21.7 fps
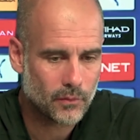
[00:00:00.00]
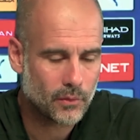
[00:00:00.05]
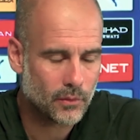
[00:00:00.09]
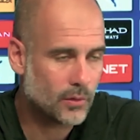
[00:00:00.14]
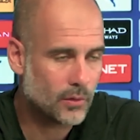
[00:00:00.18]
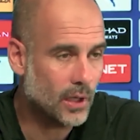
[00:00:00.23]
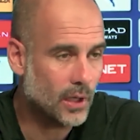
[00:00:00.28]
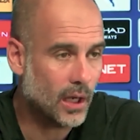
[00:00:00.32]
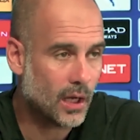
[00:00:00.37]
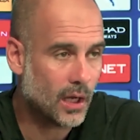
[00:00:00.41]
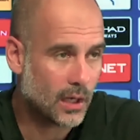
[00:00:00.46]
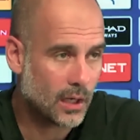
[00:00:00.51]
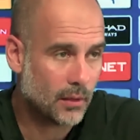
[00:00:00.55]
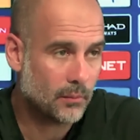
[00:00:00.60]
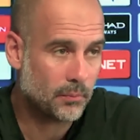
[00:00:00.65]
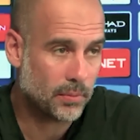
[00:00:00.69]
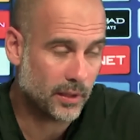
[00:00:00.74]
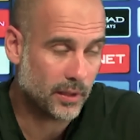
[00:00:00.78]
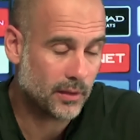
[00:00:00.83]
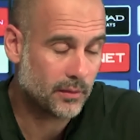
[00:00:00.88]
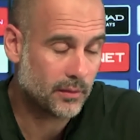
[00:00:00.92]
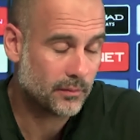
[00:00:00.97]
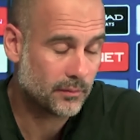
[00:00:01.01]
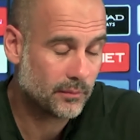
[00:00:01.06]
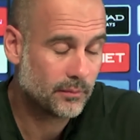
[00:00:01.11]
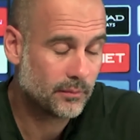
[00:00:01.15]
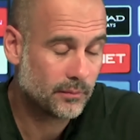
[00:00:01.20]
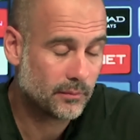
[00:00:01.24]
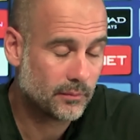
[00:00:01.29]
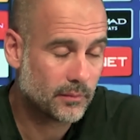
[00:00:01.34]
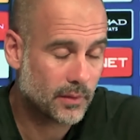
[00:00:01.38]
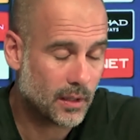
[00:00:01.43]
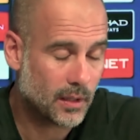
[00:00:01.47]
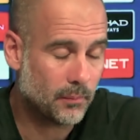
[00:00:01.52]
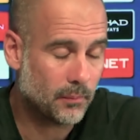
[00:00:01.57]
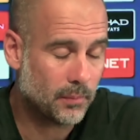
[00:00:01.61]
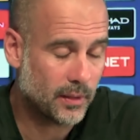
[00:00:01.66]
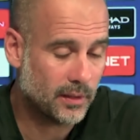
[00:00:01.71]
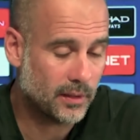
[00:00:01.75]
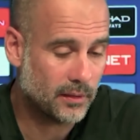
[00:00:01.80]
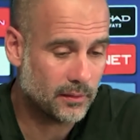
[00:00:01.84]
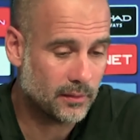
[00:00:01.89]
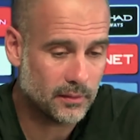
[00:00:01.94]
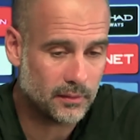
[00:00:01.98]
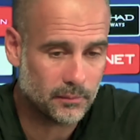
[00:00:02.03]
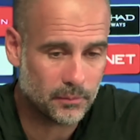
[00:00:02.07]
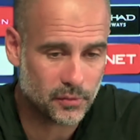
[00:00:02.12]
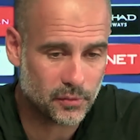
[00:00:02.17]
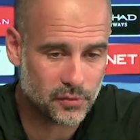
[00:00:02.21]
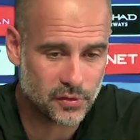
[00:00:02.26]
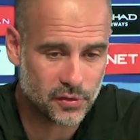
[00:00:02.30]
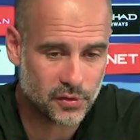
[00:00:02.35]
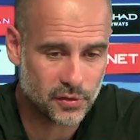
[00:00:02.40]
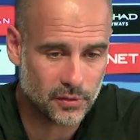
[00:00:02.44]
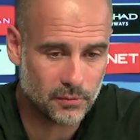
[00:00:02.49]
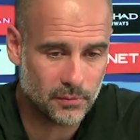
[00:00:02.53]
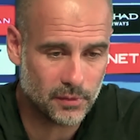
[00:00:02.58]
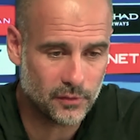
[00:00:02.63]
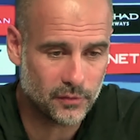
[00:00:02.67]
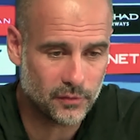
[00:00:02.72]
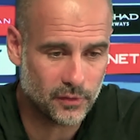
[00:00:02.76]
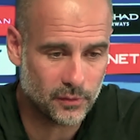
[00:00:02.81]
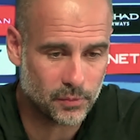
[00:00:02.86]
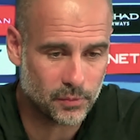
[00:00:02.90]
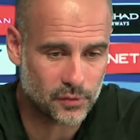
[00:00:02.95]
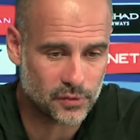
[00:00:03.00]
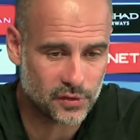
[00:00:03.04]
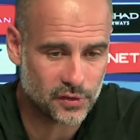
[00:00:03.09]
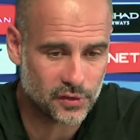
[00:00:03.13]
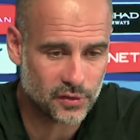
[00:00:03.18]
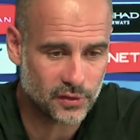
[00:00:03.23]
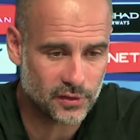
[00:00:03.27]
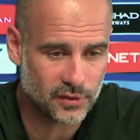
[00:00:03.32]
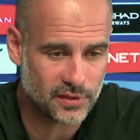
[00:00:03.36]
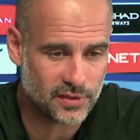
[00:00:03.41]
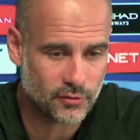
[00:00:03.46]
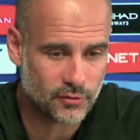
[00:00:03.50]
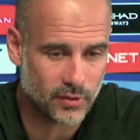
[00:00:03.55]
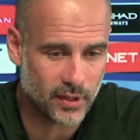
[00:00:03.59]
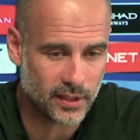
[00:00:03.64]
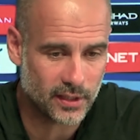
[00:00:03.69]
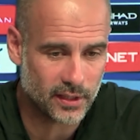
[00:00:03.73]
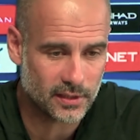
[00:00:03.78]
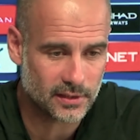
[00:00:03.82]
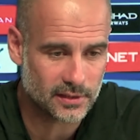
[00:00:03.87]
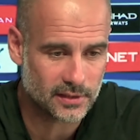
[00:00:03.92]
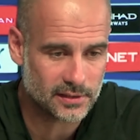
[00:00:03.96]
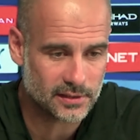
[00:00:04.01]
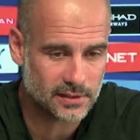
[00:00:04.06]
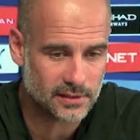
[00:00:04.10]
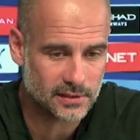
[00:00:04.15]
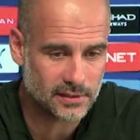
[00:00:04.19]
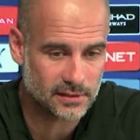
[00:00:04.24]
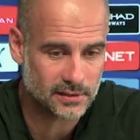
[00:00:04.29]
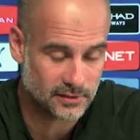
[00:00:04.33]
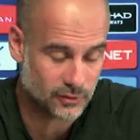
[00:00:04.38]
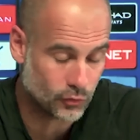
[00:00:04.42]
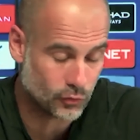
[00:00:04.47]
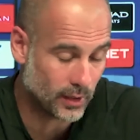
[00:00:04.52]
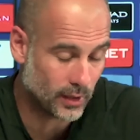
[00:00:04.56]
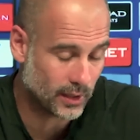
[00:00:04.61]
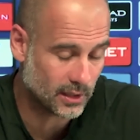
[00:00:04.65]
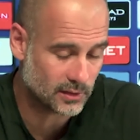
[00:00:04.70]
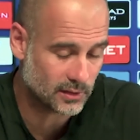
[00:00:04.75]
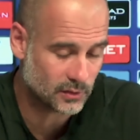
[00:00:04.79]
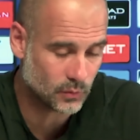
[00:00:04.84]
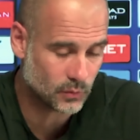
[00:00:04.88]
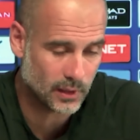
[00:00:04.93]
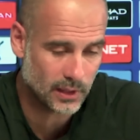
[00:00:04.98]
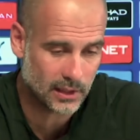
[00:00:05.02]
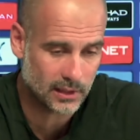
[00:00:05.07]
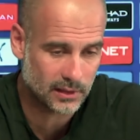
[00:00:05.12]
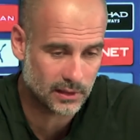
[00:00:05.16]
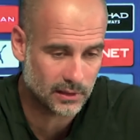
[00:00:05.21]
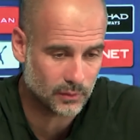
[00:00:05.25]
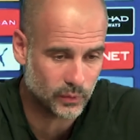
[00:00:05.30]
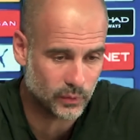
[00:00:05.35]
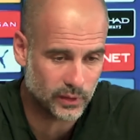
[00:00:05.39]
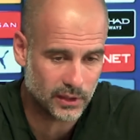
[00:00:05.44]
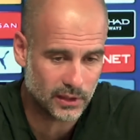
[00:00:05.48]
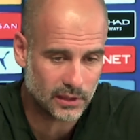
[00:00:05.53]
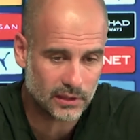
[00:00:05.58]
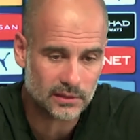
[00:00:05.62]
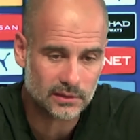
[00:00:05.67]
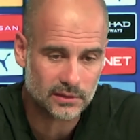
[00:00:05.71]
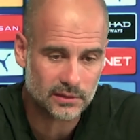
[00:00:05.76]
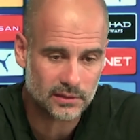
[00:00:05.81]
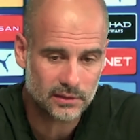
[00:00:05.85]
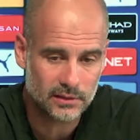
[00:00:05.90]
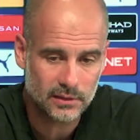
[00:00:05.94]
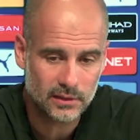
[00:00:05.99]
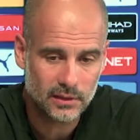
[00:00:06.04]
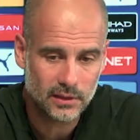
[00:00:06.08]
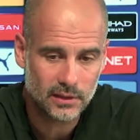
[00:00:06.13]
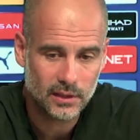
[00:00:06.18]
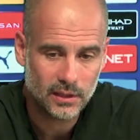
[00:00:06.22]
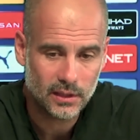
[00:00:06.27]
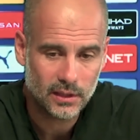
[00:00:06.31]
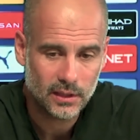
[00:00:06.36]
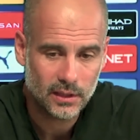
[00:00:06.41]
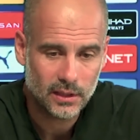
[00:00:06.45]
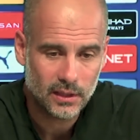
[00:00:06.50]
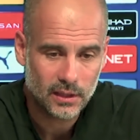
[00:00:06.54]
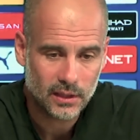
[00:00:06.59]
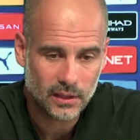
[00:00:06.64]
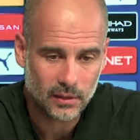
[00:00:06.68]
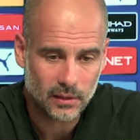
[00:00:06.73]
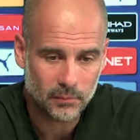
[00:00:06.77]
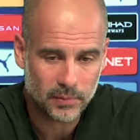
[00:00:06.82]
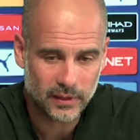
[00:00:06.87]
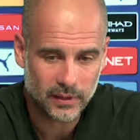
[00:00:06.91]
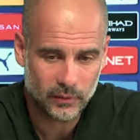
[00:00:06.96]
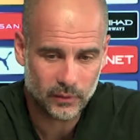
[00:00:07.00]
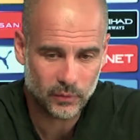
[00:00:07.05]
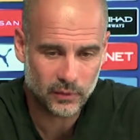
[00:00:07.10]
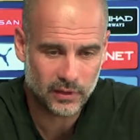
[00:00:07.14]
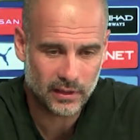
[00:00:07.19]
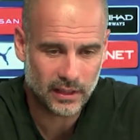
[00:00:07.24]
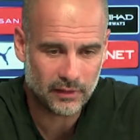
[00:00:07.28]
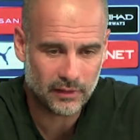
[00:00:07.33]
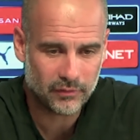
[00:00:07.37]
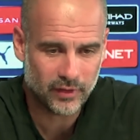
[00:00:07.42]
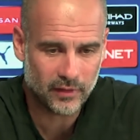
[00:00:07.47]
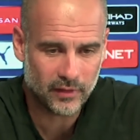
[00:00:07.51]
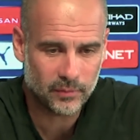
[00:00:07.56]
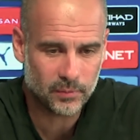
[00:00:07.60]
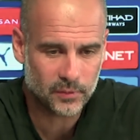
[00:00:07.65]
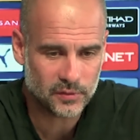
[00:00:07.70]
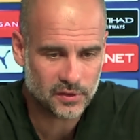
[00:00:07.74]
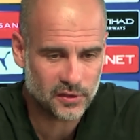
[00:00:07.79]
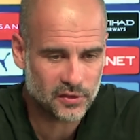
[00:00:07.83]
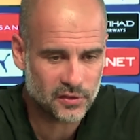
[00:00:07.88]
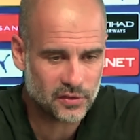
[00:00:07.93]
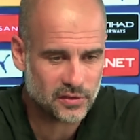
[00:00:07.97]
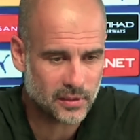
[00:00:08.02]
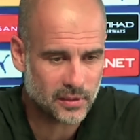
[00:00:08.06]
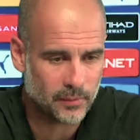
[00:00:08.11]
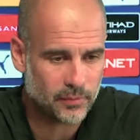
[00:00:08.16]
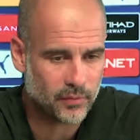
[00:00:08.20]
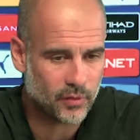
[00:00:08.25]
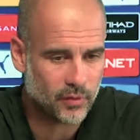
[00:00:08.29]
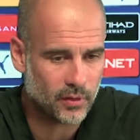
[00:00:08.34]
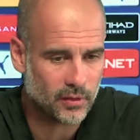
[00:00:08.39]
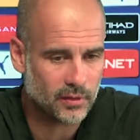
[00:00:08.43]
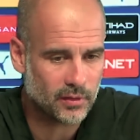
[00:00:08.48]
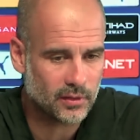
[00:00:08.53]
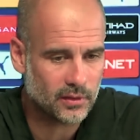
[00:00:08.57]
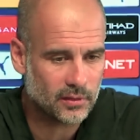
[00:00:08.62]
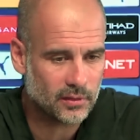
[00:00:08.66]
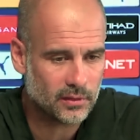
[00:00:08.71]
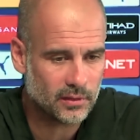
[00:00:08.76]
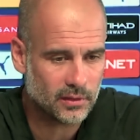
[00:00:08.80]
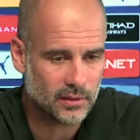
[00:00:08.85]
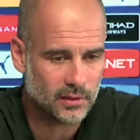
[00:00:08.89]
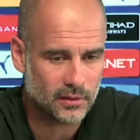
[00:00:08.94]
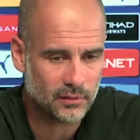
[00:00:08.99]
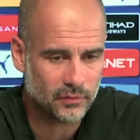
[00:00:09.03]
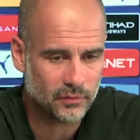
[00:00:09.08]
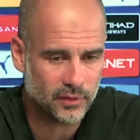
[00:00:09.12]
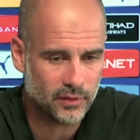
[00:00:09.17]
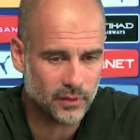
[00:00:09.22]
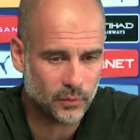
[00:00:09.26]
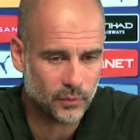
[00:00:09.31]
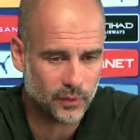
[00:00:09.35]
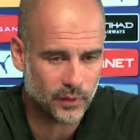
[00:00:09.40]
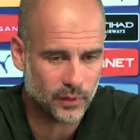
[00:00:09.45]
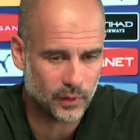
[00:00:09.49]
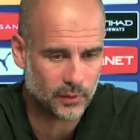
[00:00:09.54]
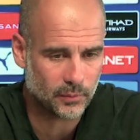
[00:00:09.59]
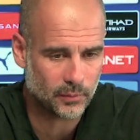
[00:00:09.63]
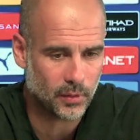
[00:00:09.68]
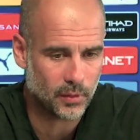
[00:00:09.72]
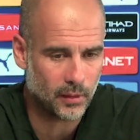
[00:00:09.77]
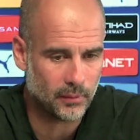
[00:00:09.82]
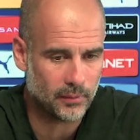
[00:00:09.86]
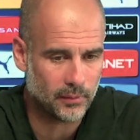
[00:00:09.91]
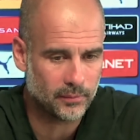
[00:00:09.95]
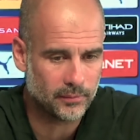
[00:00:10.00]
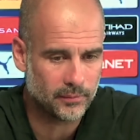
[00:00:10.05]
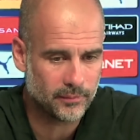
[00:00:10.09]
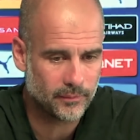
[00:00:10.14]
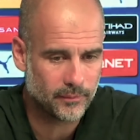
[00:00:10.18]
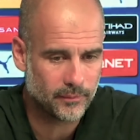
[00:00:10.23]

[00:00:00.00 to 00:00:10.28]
Yeah, I can play. Can play in position, midfield position, striker as well, and wingers. Can play with that five positions up front, Phil, without a problem.